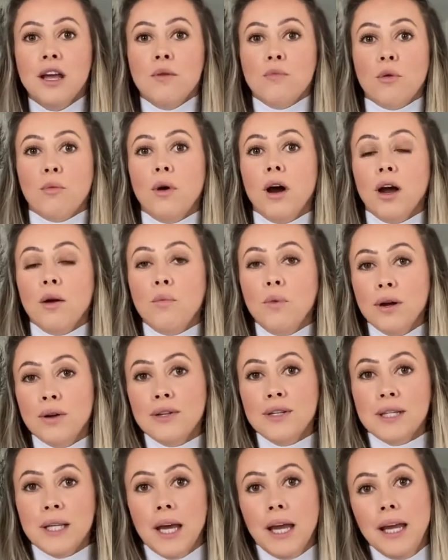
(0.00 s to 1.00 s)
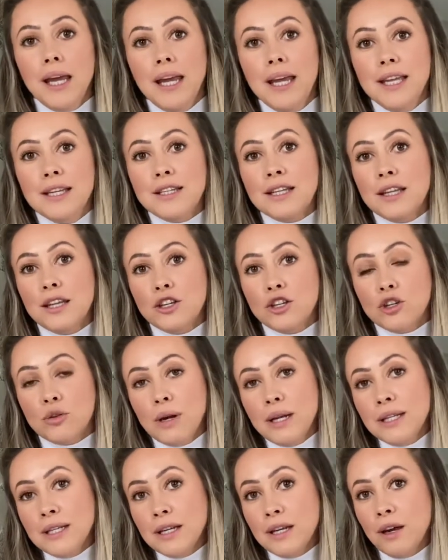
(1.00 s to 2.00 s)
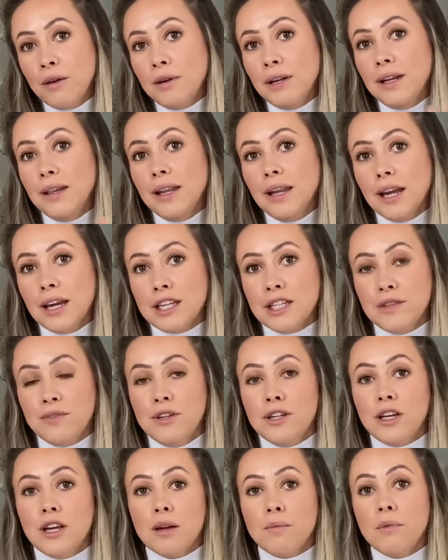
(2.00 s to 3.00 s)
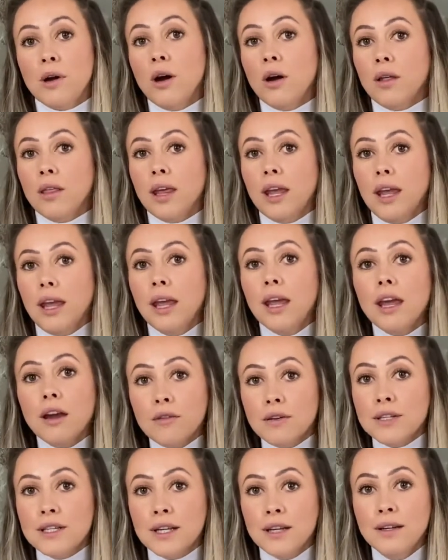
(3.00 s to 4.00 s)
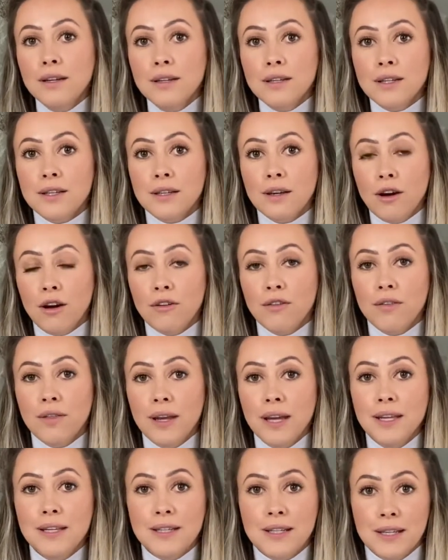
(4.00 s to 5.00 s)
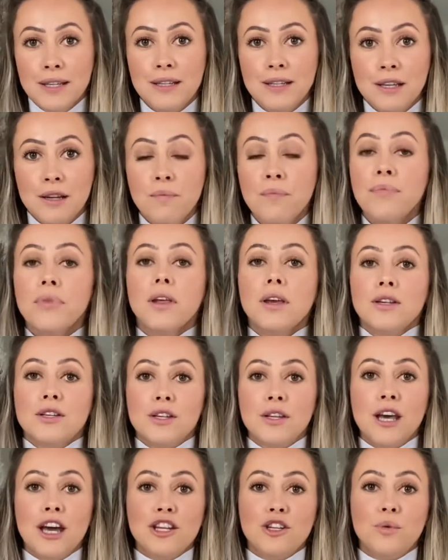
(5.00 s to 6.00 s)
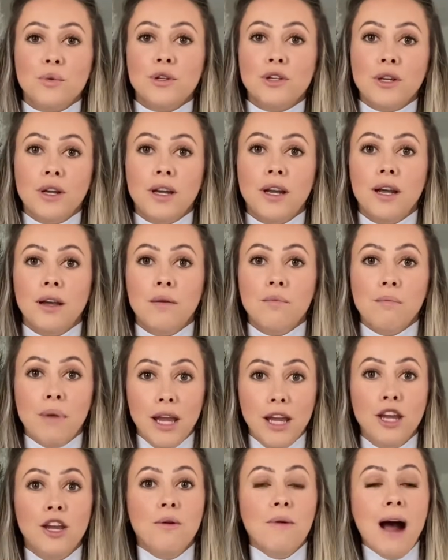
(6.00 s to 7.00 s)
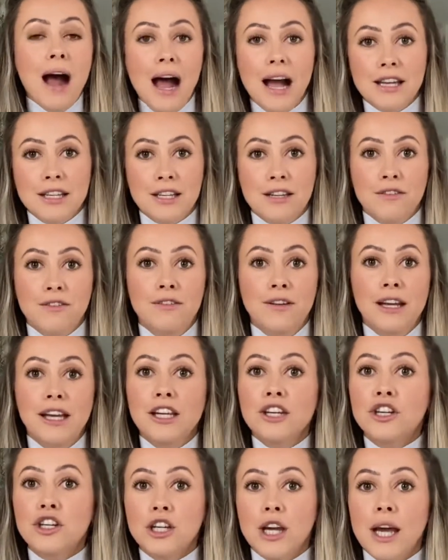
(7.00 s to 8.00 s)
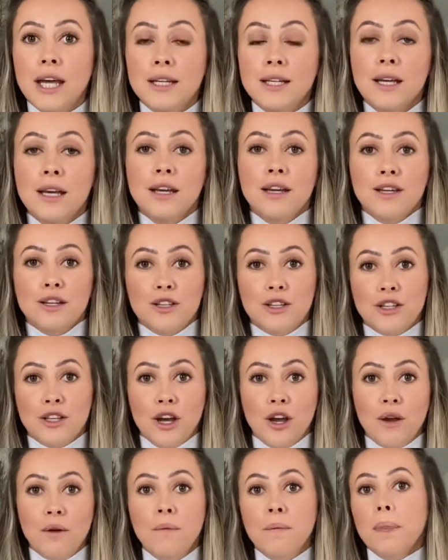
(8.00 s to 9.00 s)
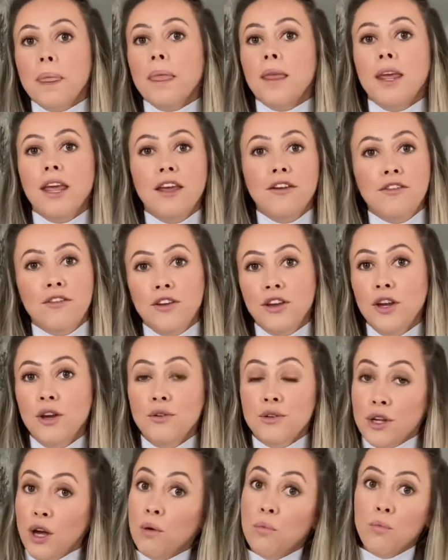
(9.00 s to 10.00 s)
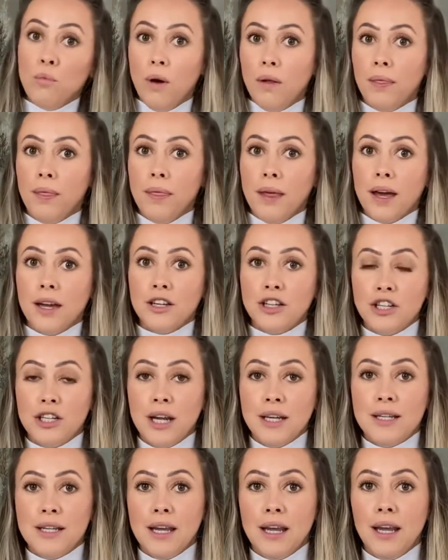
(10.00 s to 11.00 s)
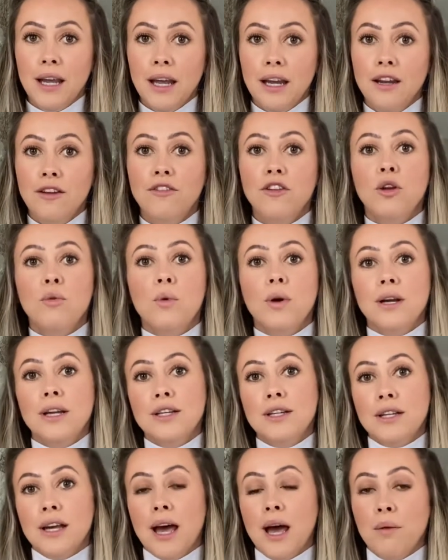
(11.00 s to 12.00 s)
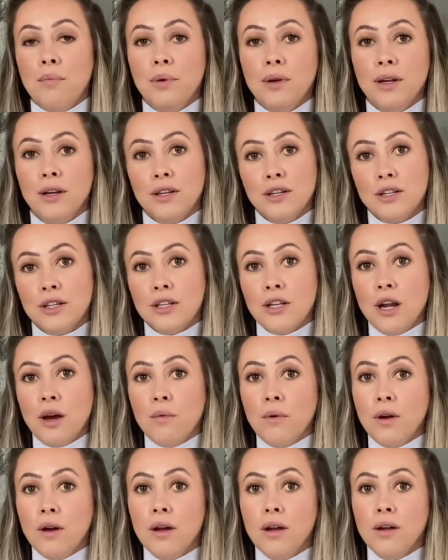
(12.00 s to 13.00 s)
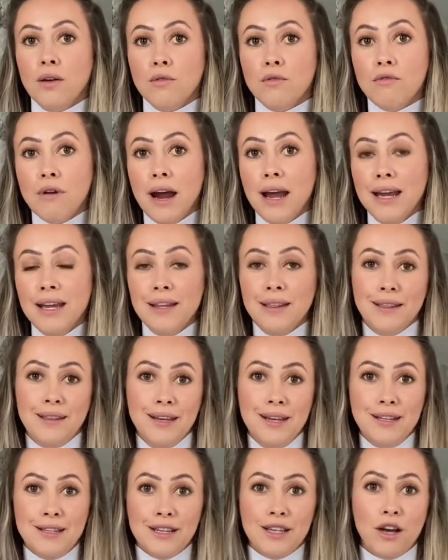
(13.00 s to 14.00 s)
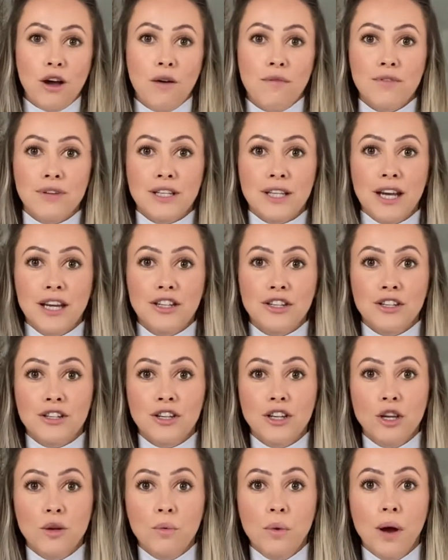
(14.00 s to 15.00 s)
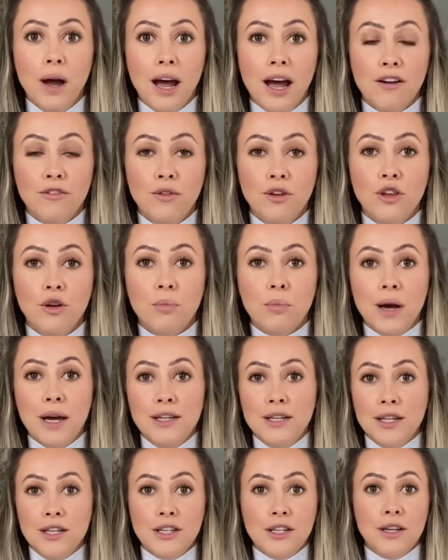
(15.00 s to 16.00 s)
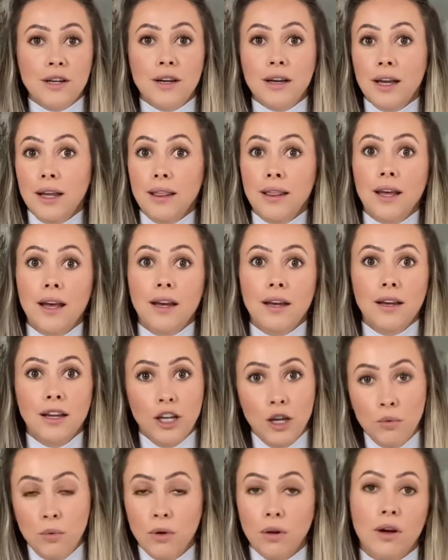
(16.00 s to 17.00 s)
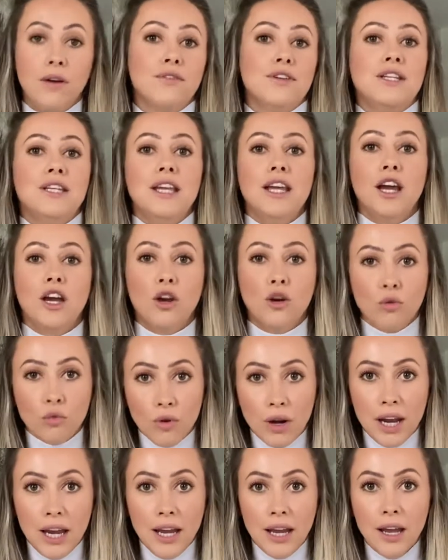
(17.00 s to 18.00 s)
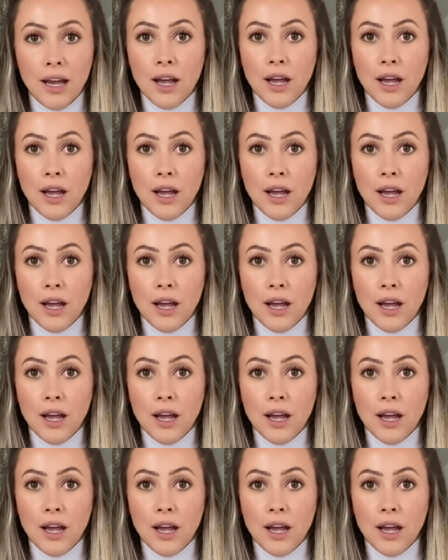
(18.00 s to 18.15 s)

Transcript: But what I will say is the tretinoin and the Exfoderm are the irritants of the system. So that's what's going to make you actively shed. So if you don't want that shedding and if you want it to happen at a slower rate, these are the conversations that you will have with your practitioner, and then you will obviously agree